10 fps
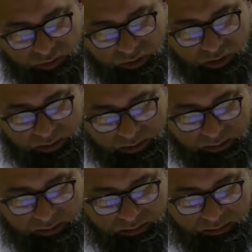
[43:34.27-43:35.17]

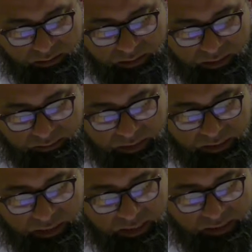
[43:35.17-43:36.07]
regarding the
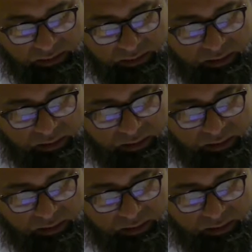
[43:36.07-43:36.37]
makaid.